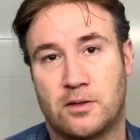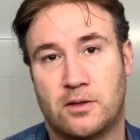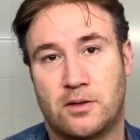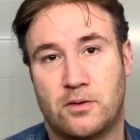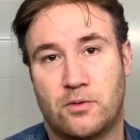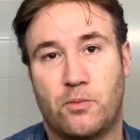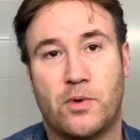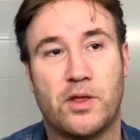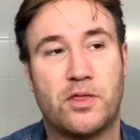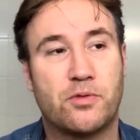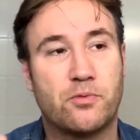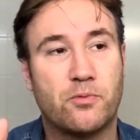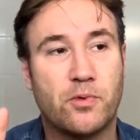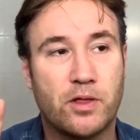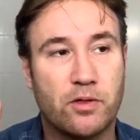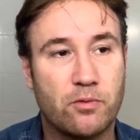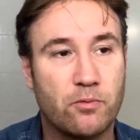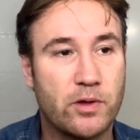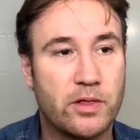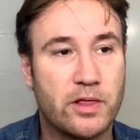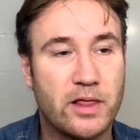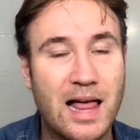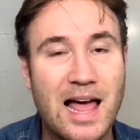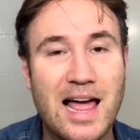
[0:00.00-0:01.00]
With
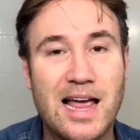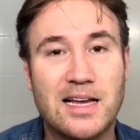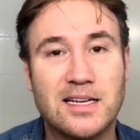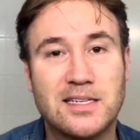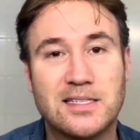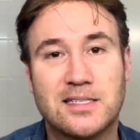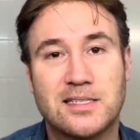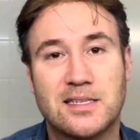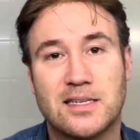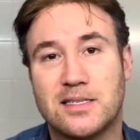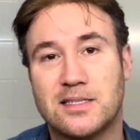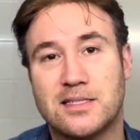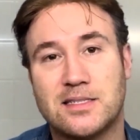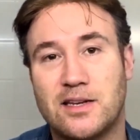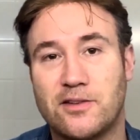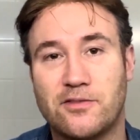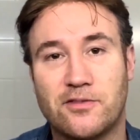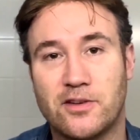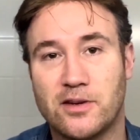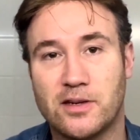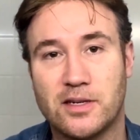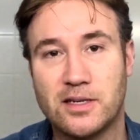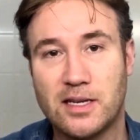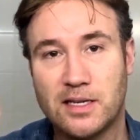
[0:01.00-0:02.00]
lace, it's
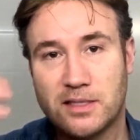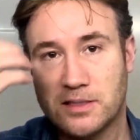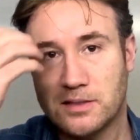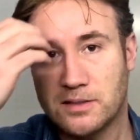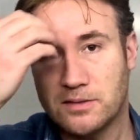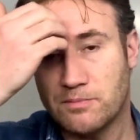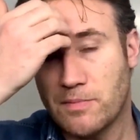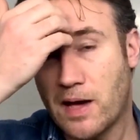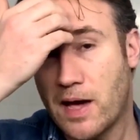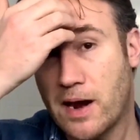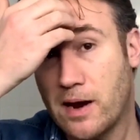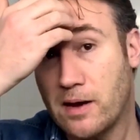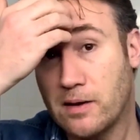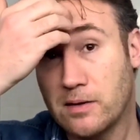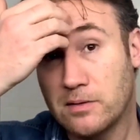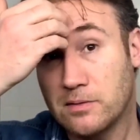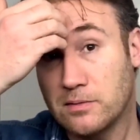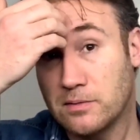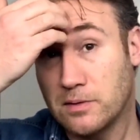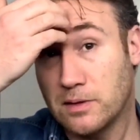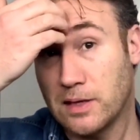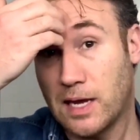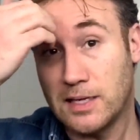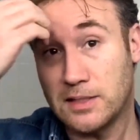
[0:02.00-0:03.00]
different. It doesn't matter.
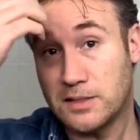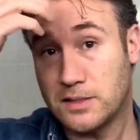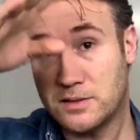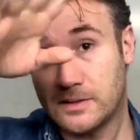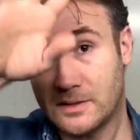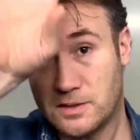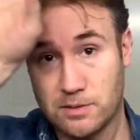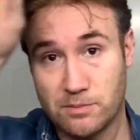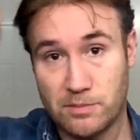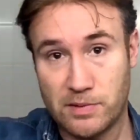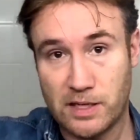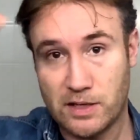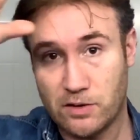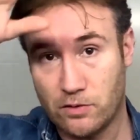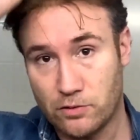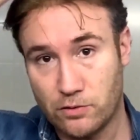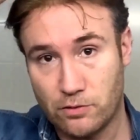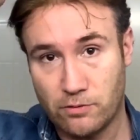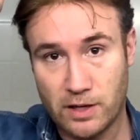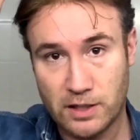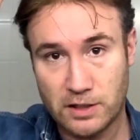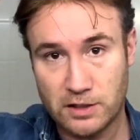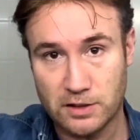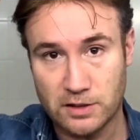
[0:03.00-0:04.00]
Lace can be in all
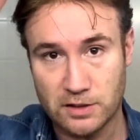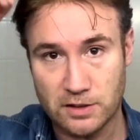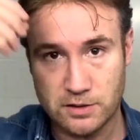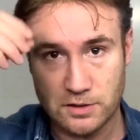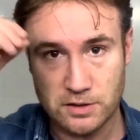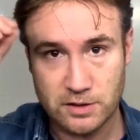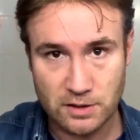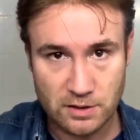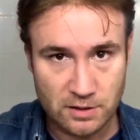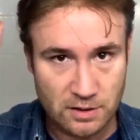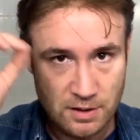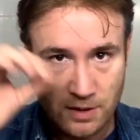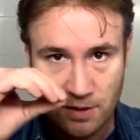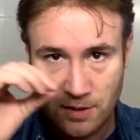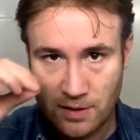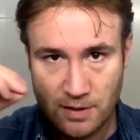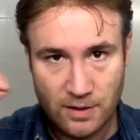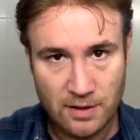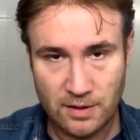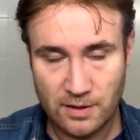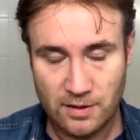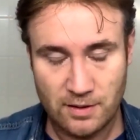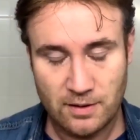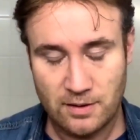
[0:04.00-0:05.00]
directions,
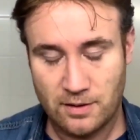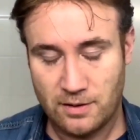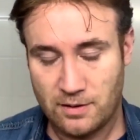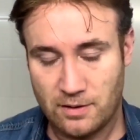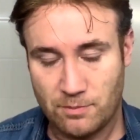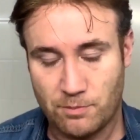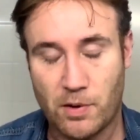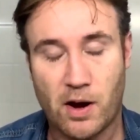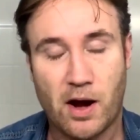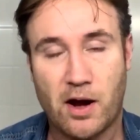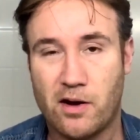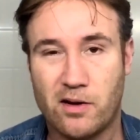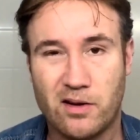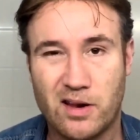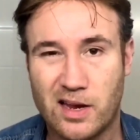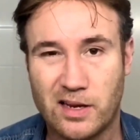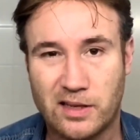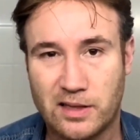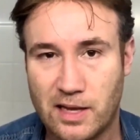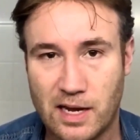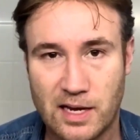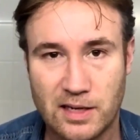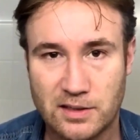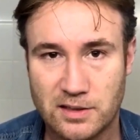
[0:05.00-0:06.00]
but I don't like
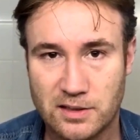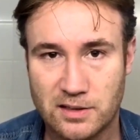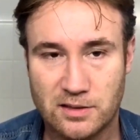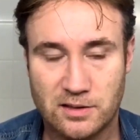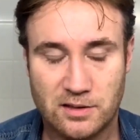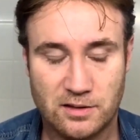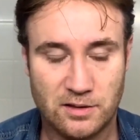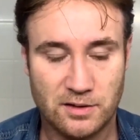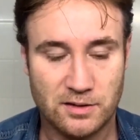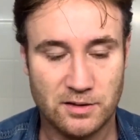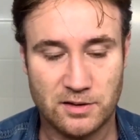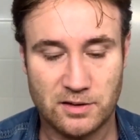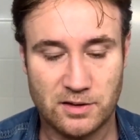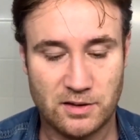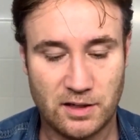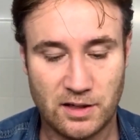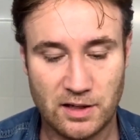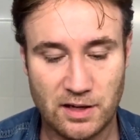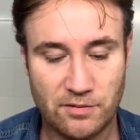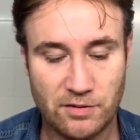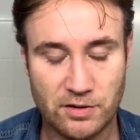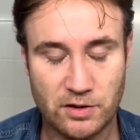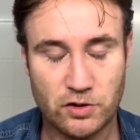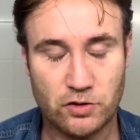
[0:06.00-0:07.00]
lace because you can
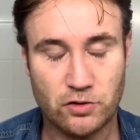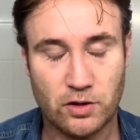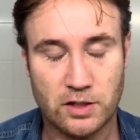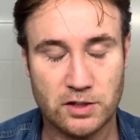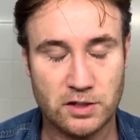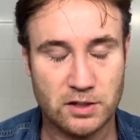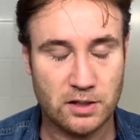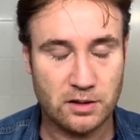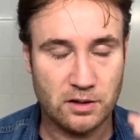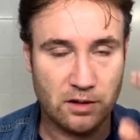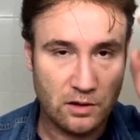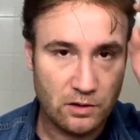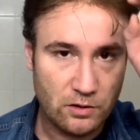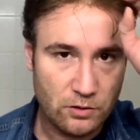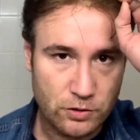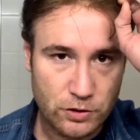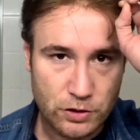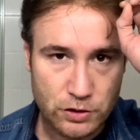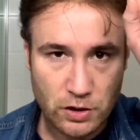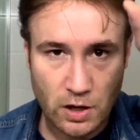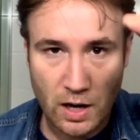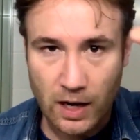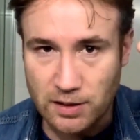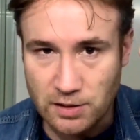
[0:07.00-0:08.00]
never trust it. The glue
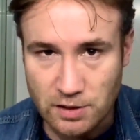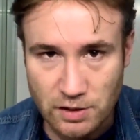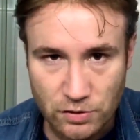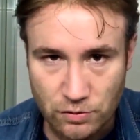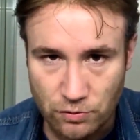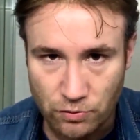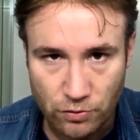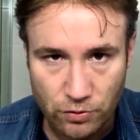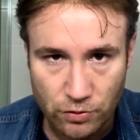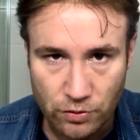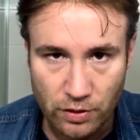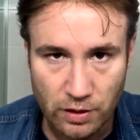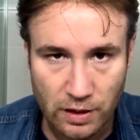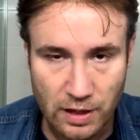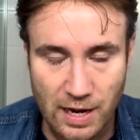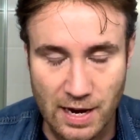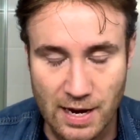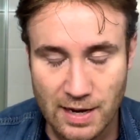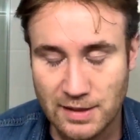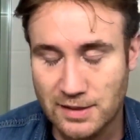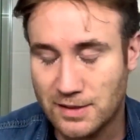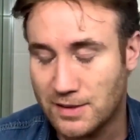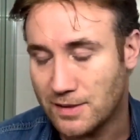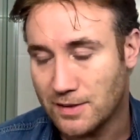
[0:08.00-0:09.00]
shines through the
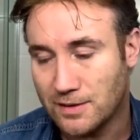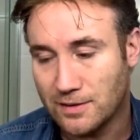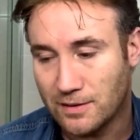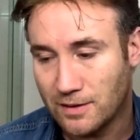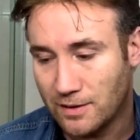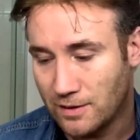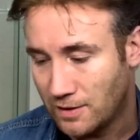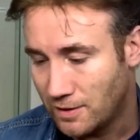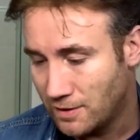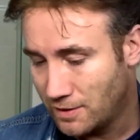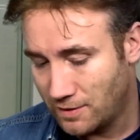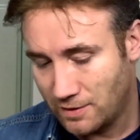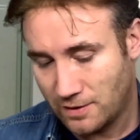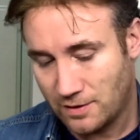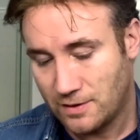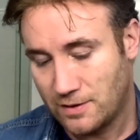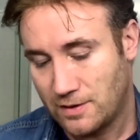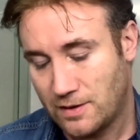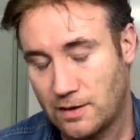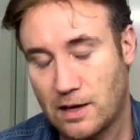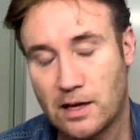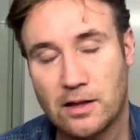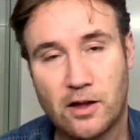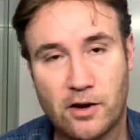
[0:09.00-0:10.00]
lace, and
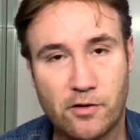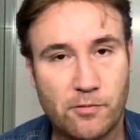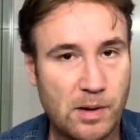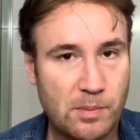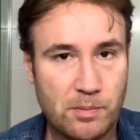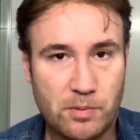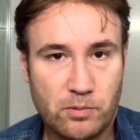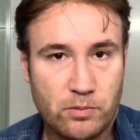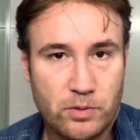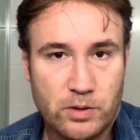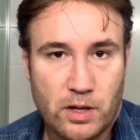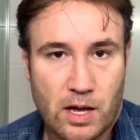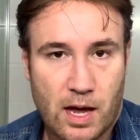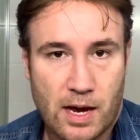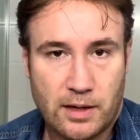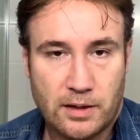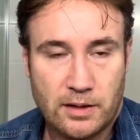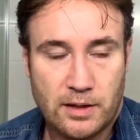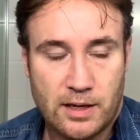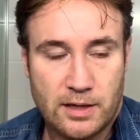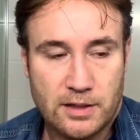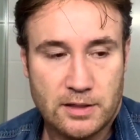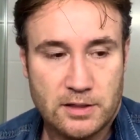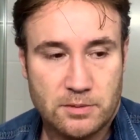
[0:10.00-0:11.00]
a lot of people would like
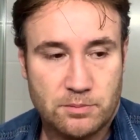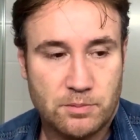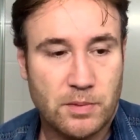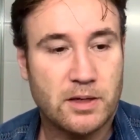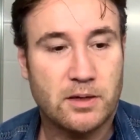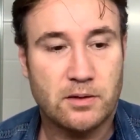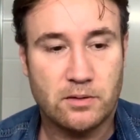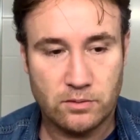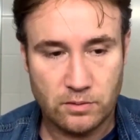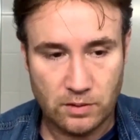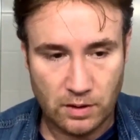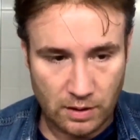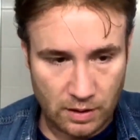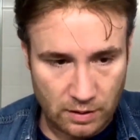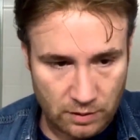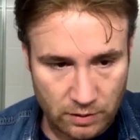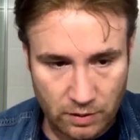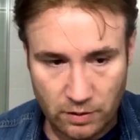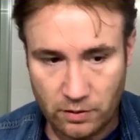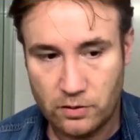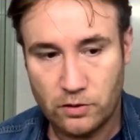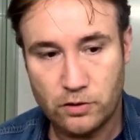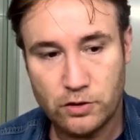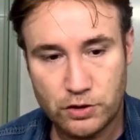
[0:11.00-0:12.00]
lace, but the
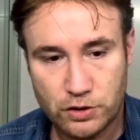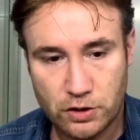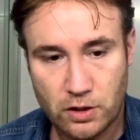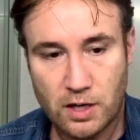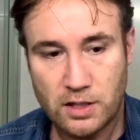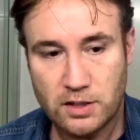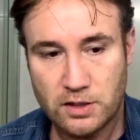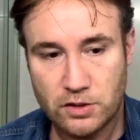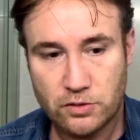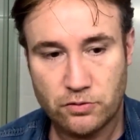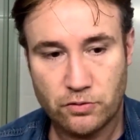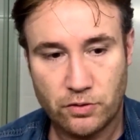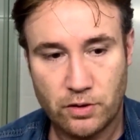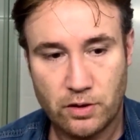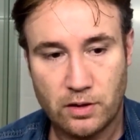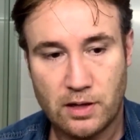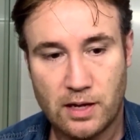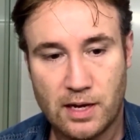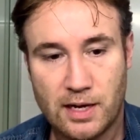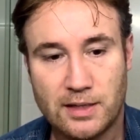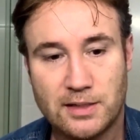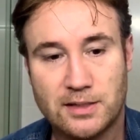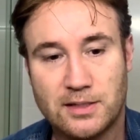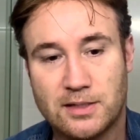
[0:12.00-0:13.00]
glue shines through the
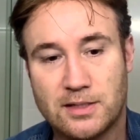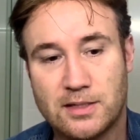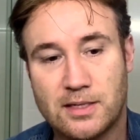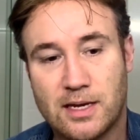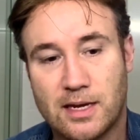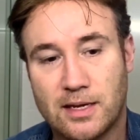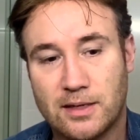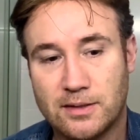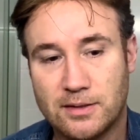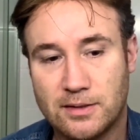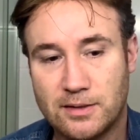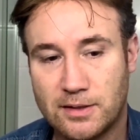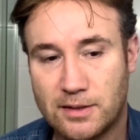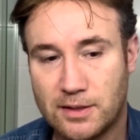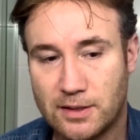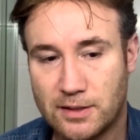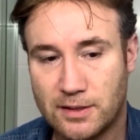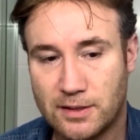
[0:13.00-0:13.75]
lace and